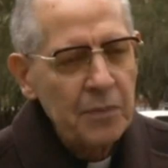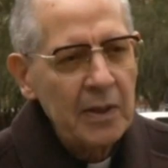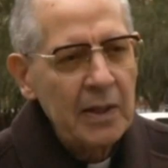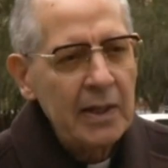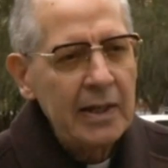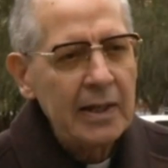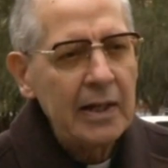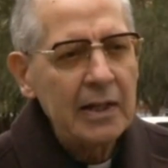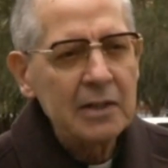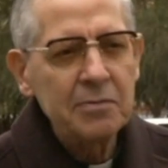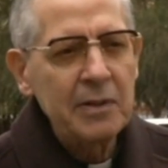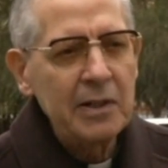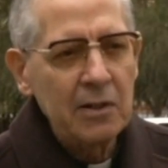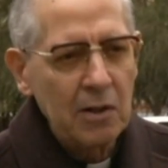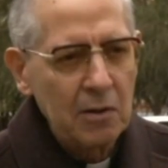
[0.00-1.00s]
it has
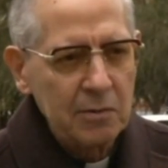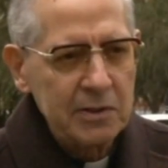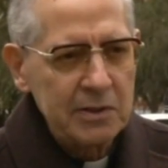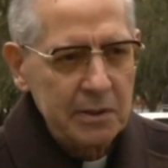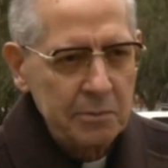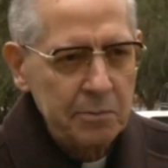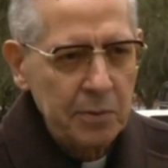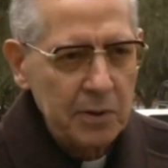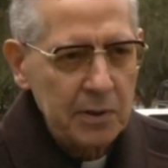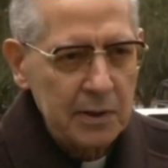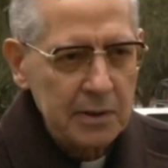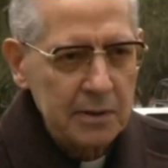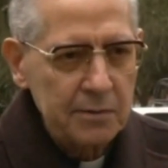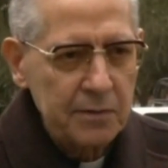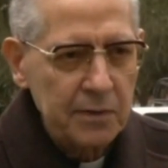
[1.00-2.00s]
been always
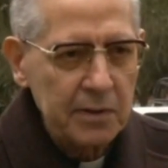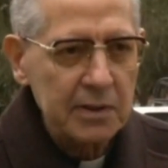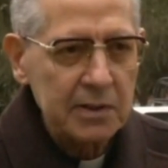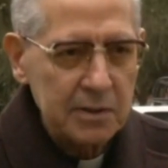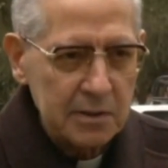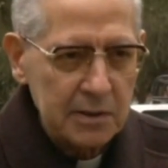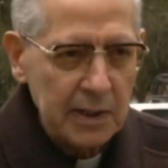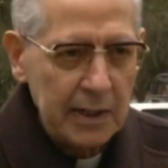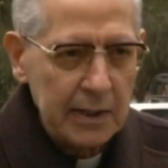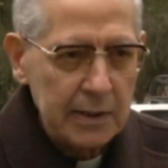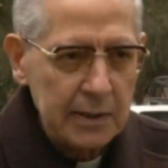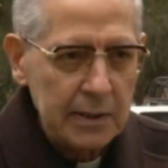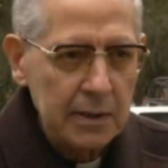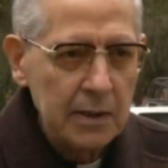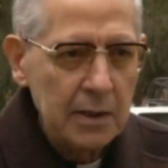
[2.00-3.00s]
important for the
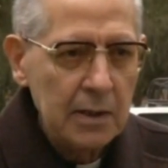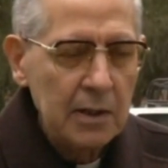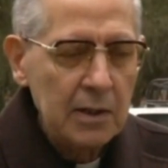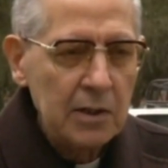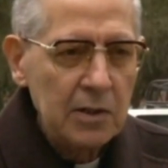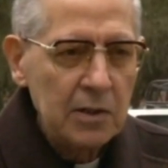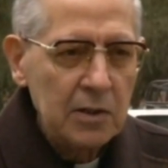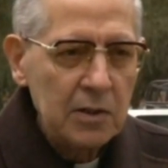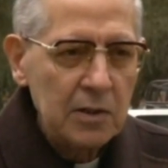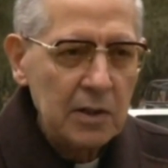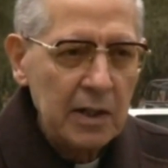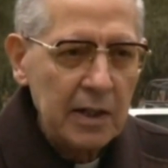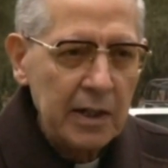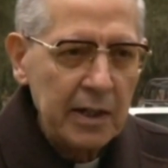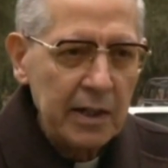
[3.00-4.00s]
society,
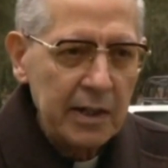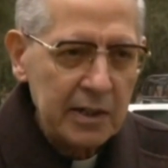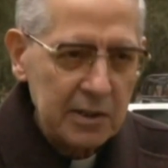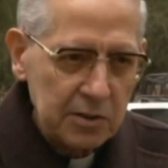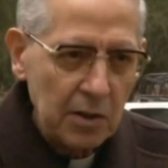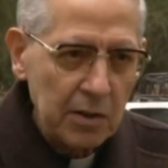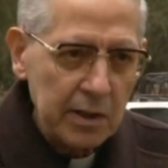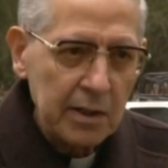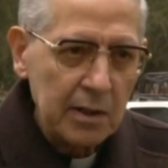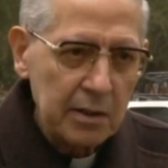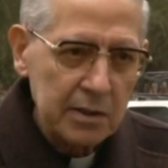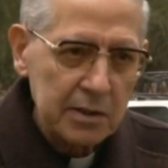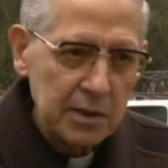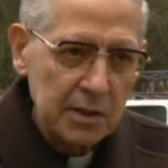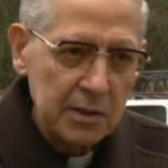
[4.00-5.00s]
historical
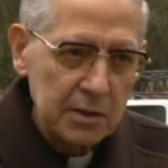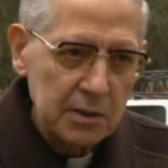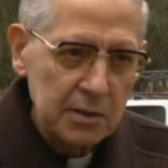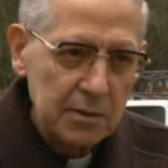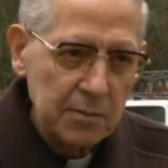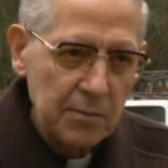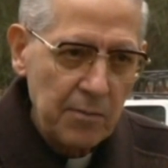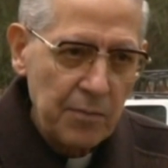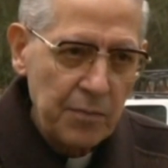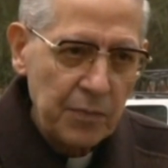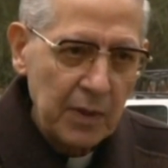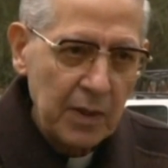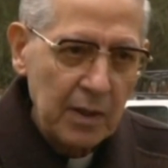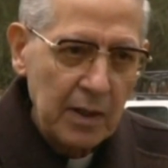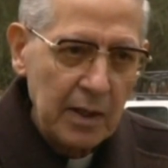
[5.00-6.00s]
research,
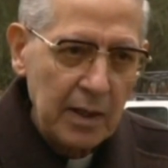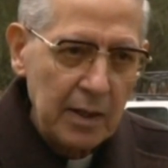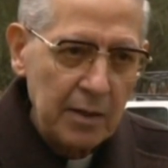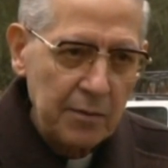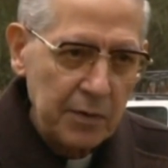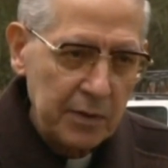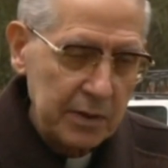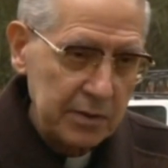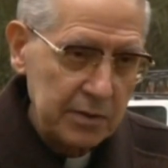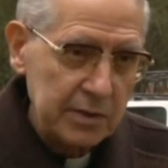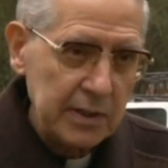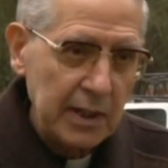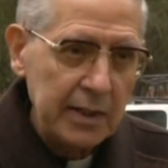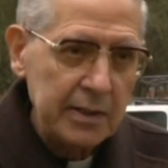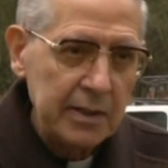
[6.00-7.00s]
for the
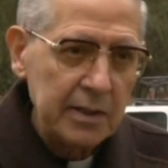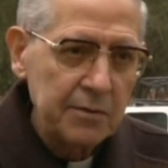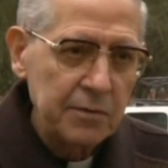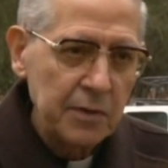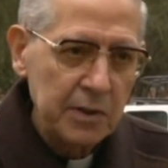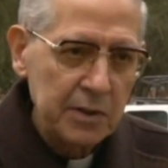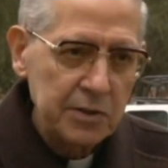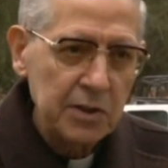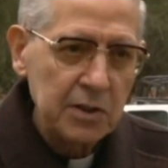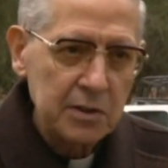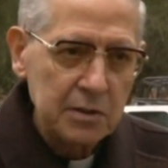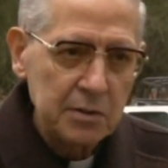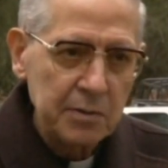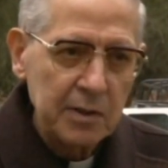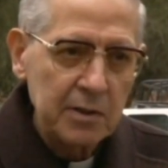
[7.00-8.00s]
society and for the
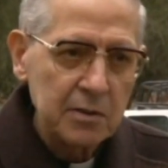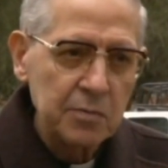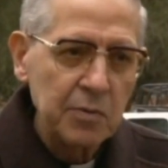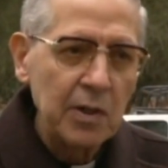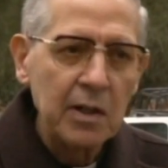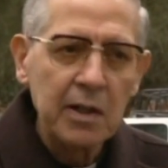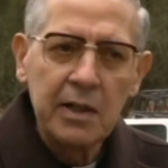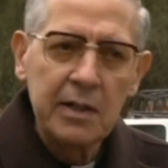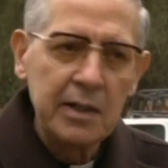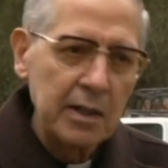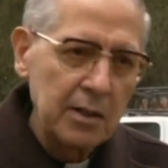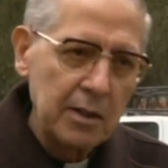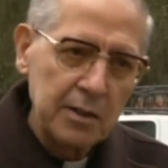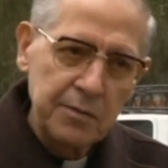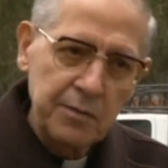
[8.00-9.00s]
church, because we learn a
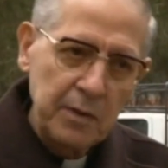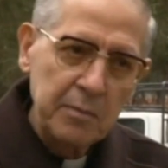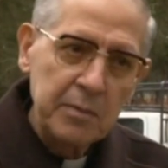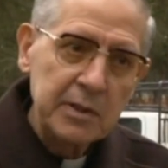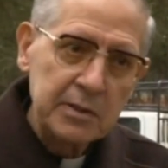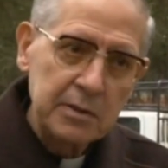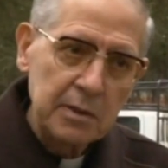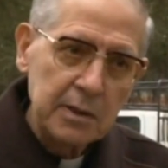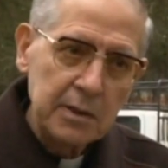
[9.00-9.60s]
lot from history.